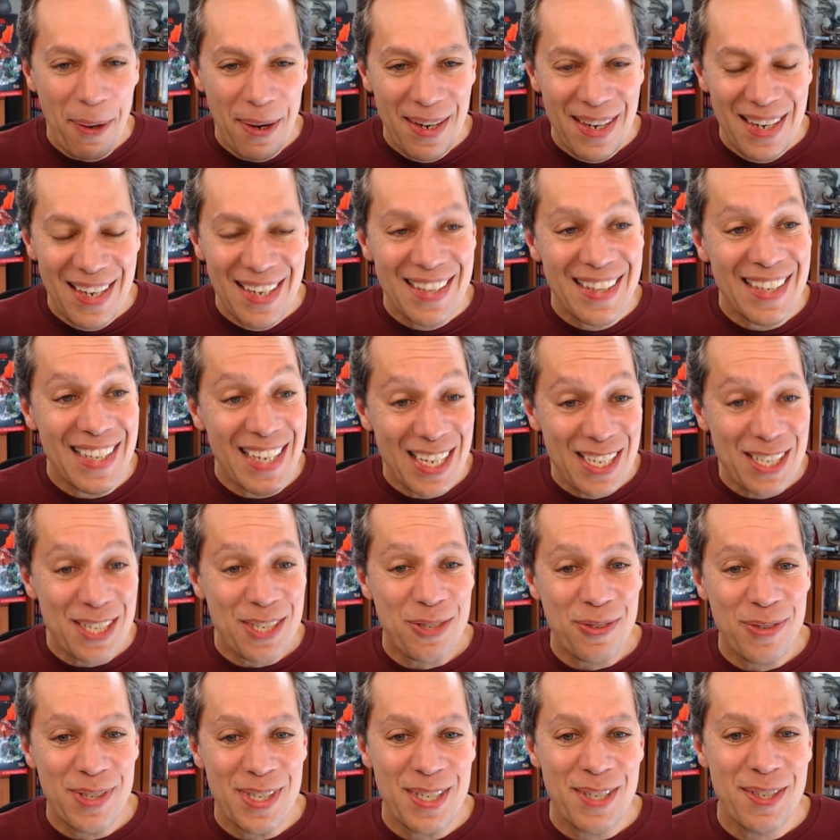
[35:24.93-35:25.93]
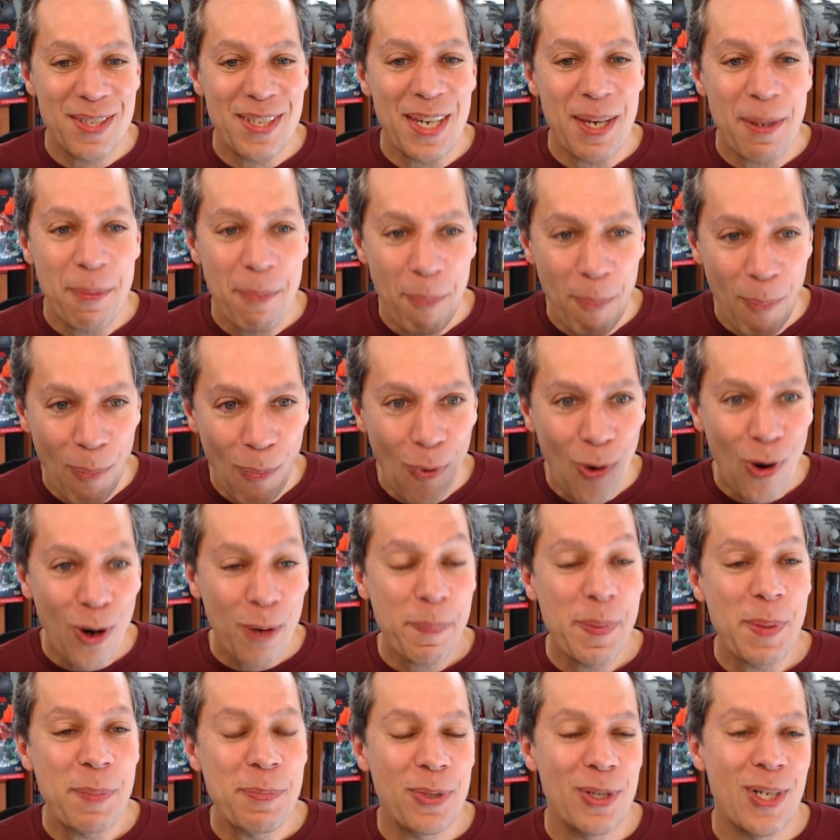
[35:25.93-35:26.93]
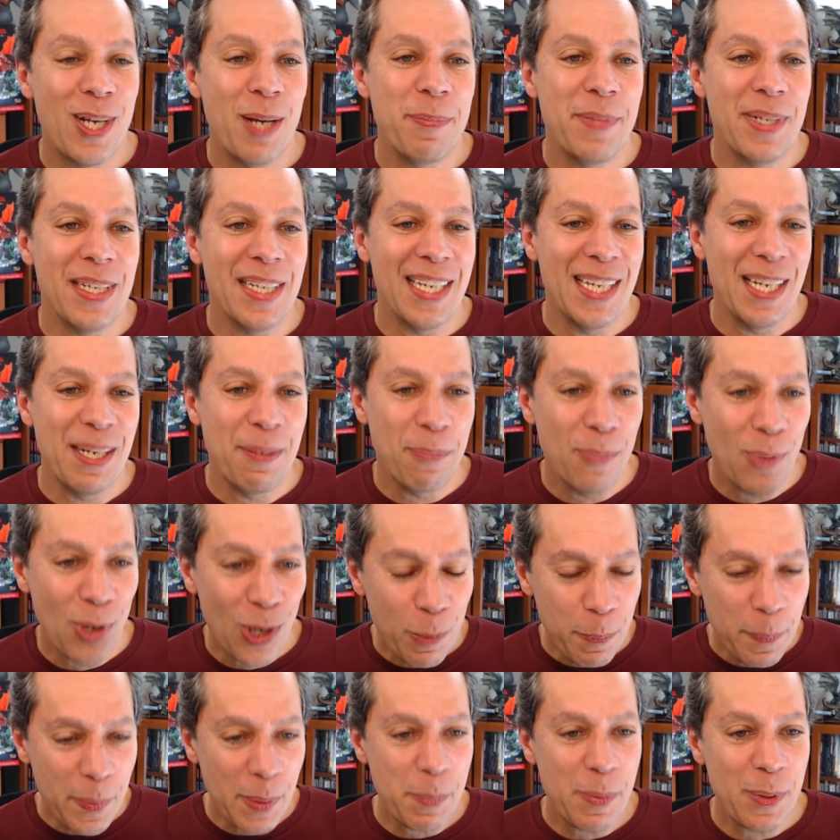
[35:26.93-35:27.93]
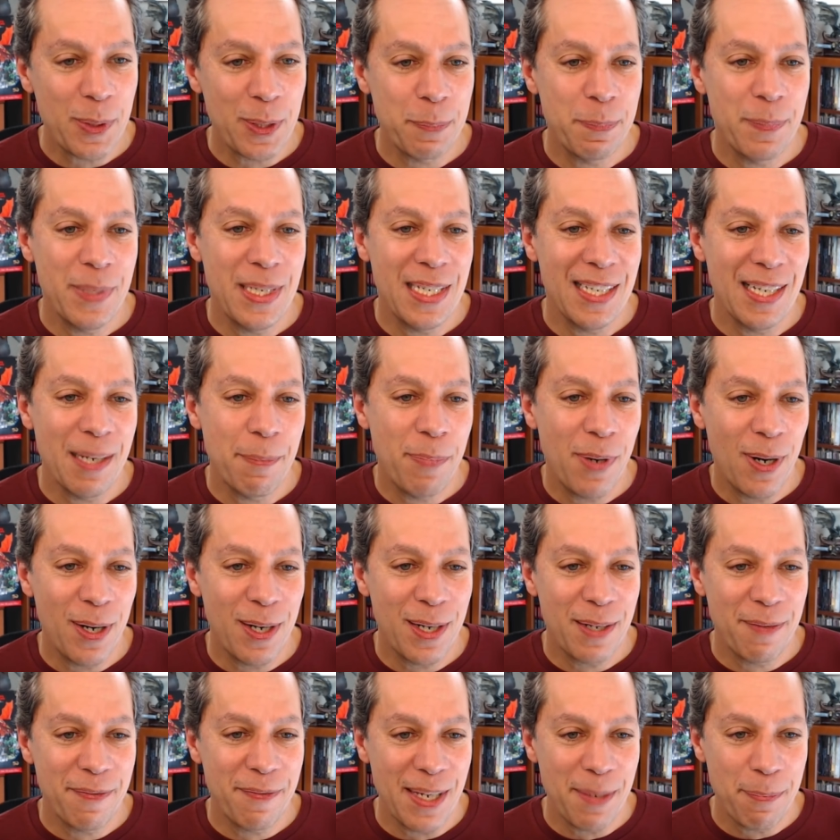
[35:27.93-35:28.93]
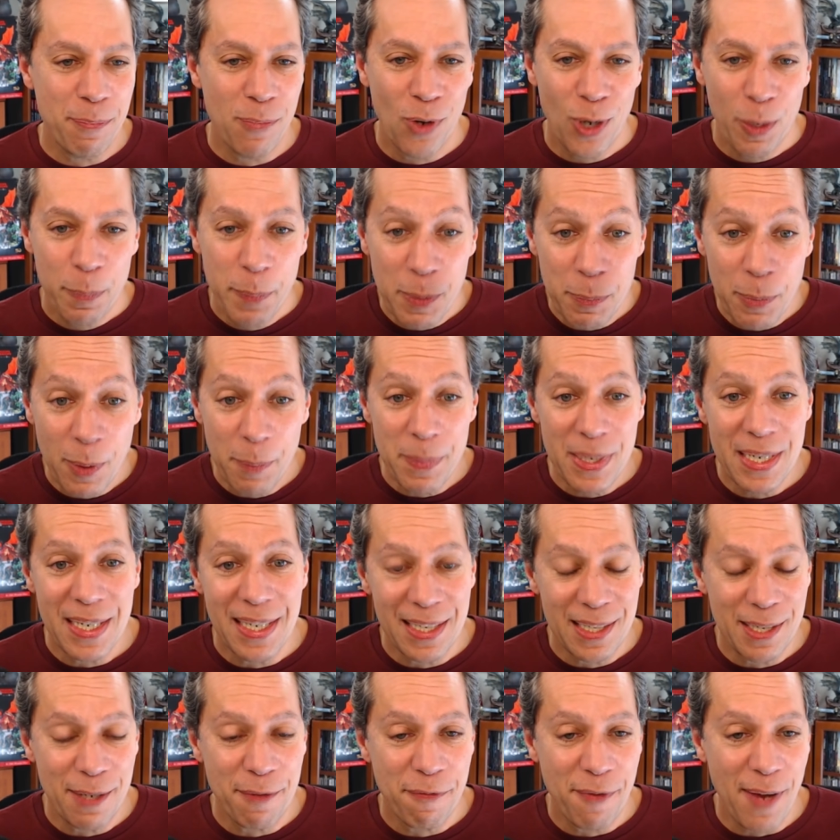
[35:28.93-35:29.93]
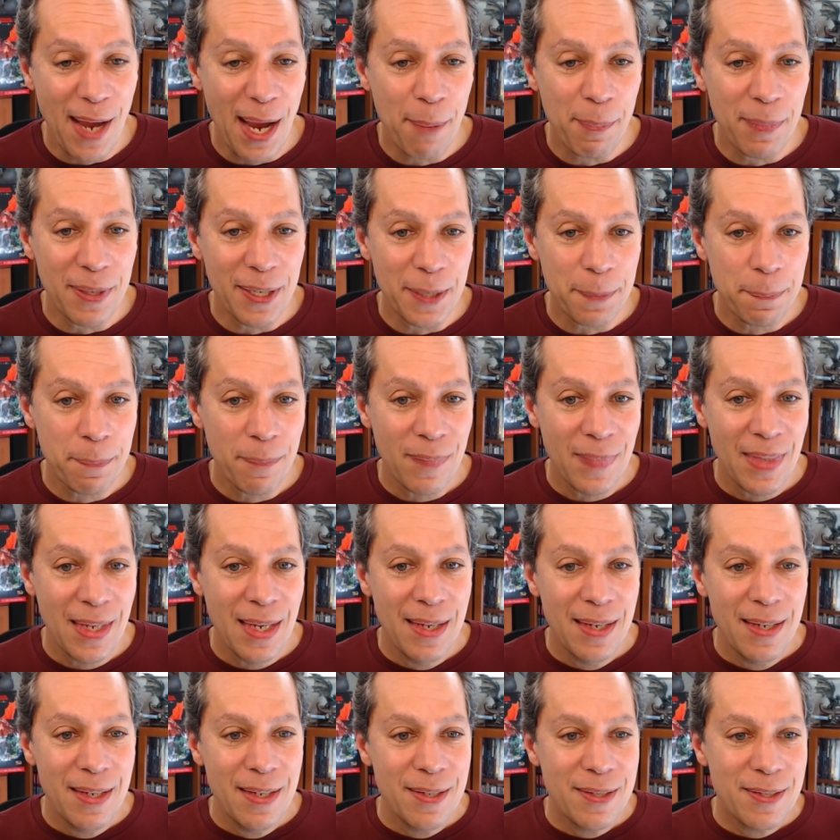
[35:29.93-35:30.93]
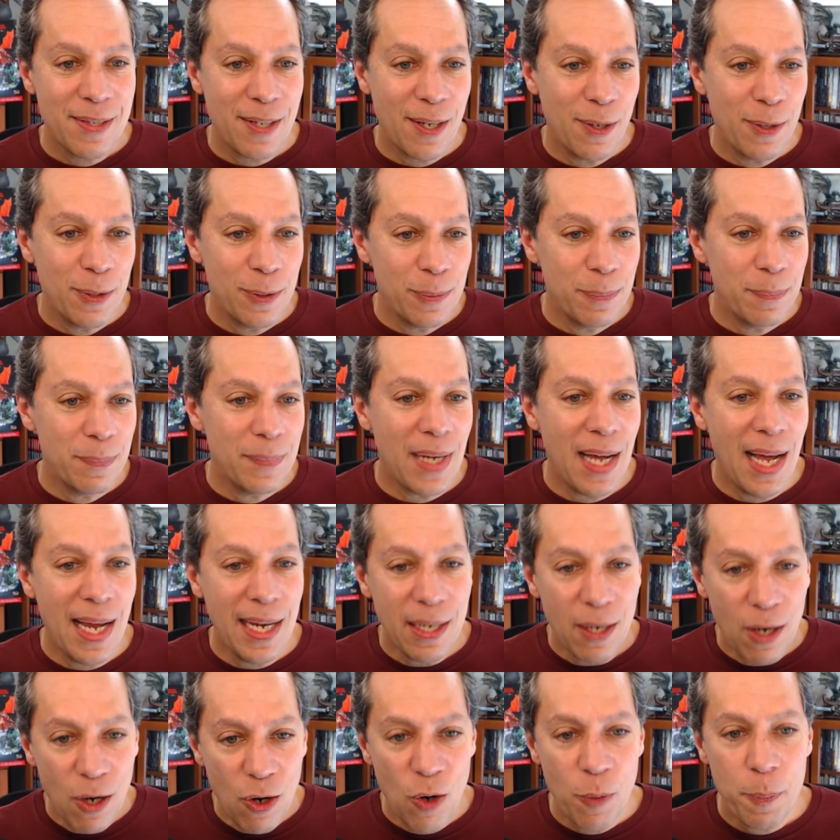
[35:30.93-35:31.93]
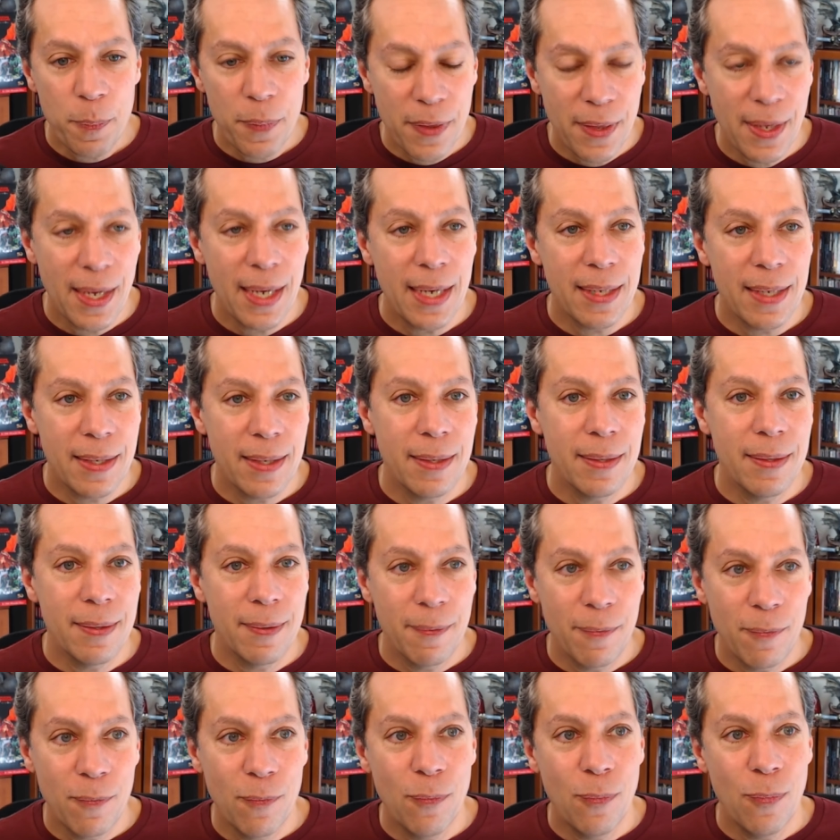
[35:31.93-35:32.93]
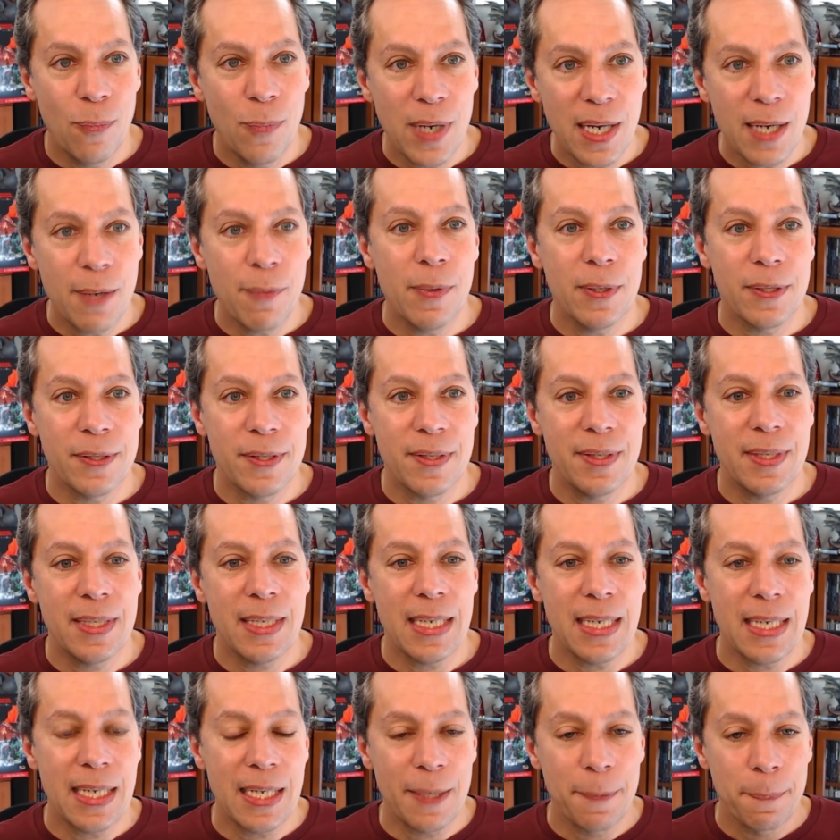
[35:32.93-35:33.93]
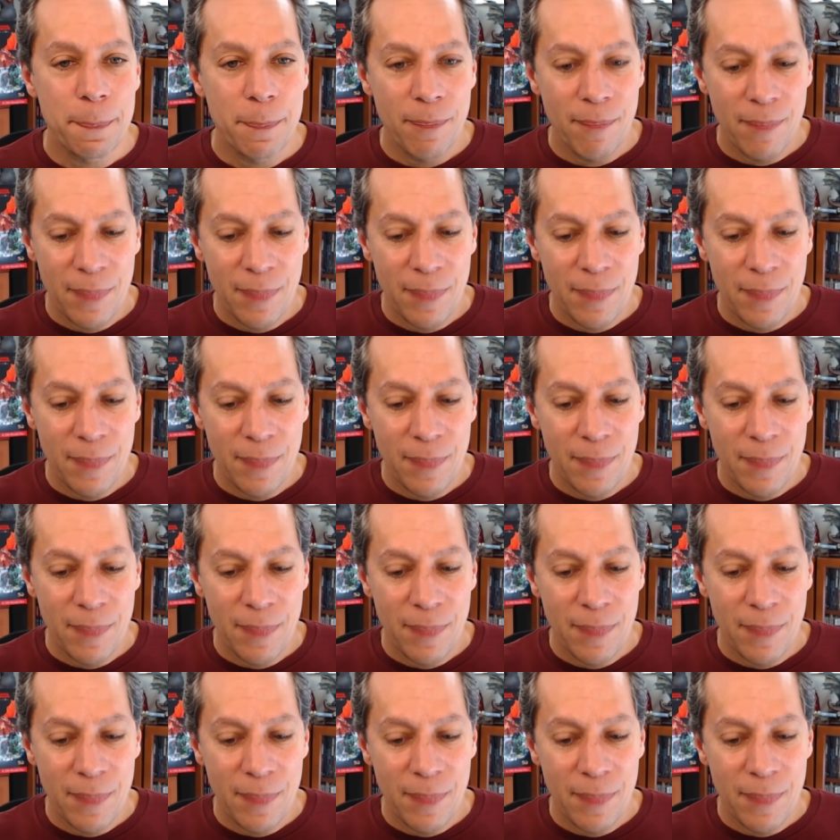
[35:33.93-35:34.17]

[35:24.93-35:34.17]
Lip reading: in the industry to see more people coming in, more people being a part of it, more people being in the family. So I hope that we will see